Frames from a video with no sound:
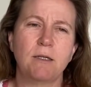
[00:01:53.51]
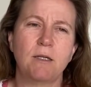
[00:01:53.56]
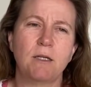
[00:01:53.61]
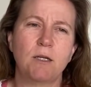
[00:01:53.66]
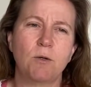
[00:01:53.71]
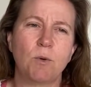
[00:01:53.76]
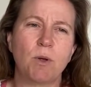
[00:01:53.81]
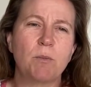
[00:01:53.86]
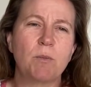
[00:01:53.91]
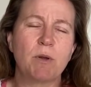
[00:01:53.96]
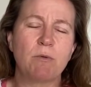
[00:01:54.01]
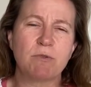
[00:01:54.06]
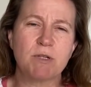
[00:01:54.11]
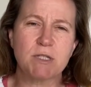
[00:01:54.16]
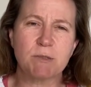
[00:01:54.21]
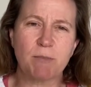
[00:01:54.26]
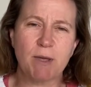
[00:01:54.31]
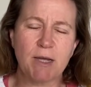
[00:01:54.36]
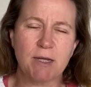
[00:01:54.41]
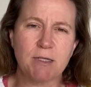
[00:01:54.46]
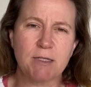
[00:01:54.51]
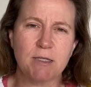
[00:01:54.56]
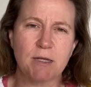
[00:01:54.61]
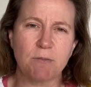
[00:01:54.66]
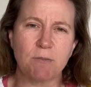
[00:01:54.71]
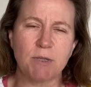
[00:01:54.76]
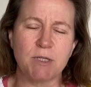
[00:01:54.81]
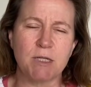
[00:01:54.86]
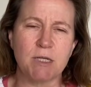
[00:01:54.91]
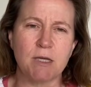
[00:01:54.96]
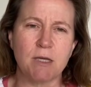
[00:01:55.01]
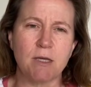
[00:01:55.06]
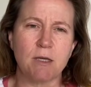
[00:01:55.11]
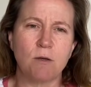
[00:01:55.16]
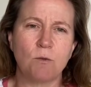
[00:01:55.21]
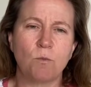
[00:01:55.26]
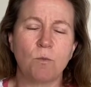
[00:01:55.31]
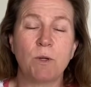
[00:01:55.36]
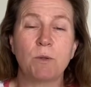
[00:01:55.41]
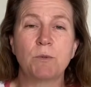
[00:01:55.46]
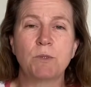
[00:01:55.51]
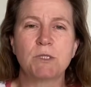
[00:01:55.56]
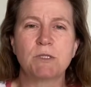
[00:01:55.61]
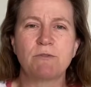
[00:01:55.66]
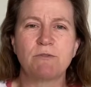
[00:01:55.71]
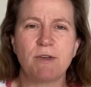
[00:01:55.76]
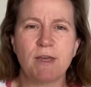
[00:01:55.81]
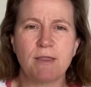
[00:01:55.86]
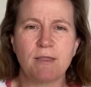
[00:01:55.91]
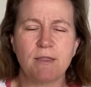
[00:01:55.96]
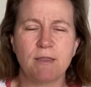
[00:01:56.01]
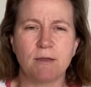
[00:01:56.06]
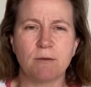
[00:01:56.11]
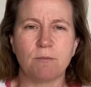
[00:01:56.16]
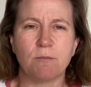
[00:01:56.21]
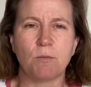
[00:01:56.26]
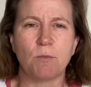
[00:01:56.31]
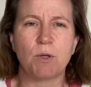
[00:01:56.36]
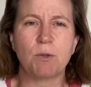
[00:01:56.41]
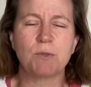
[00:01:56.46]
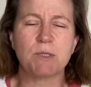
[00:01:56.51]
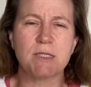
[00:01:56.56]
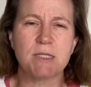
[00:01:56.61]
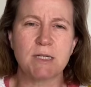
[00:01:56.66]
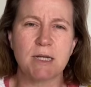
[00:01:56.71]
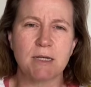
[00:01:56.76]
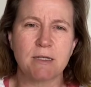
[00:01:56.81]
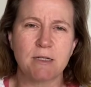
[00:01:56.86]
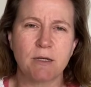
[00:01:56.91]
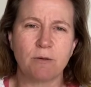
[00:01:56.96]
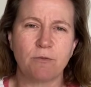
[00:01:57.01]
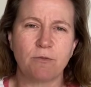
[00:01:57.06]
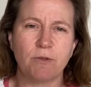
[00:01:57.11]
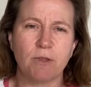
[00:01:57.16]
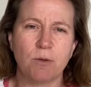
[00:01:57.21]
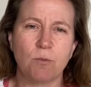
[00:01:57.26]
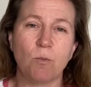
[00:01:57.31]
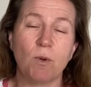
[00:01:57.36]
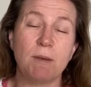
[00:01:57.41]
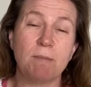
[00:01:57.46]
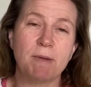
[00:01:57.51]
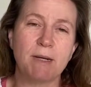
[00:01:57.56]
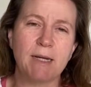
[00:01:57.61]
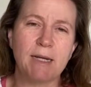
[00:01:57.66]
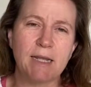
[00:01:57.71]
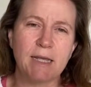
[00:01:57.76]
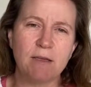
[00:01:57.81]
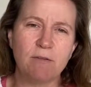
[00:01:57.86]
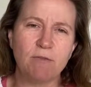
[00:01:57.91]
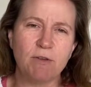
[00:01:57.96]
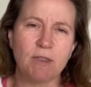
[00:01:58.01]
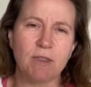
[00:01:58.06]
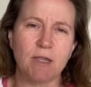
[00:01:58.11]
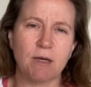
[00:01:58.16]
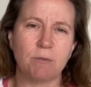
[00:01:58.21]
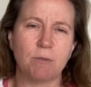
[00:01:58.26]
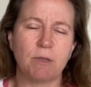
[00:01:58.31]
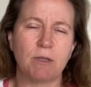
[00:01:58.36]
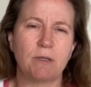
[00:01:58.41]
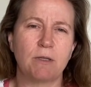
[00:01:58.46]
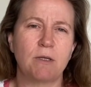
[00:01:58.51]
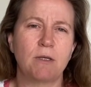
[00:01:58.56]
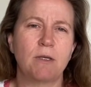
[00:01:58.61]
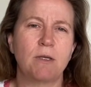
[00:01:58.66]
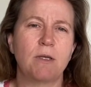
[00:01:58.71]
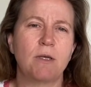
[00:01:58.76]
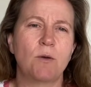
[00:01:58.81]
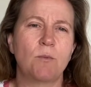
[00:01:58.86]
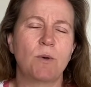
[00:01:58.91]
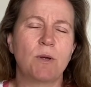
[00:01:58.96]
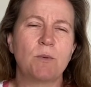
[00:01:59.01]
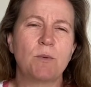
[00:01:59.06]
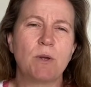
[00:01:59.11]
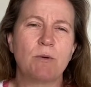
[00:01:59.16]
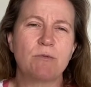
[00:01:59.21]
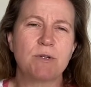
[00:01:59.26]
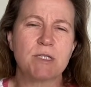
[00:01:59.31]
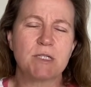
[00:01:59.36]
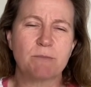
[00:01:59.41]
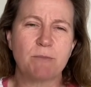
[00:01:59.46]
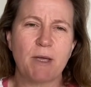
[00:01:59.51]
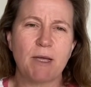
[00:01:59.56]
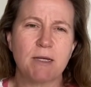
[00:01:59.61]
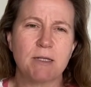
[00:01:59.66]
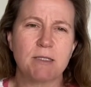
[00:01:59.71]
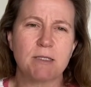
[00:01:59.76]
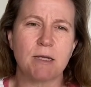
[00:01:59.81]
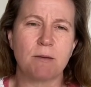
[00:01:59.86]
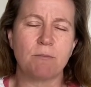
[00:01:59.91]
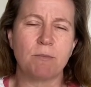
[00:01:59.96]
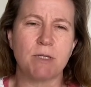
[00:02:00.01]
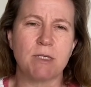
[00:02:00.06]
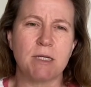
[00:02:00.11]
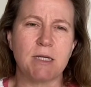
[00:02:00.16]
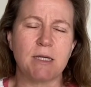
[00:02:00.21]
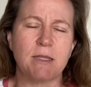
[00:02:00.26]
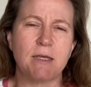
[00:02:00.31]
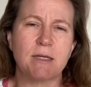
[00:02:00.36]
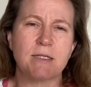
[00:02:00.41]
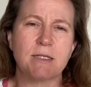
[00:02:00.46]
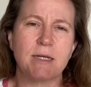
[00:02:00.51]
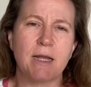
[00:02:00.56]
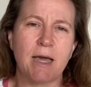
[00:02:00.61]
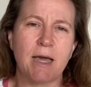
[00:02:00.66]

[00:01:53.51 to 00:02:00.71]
When we respect somebody, we will defend them, we will stand up for them, we believe in them. When we respect somebody, there's an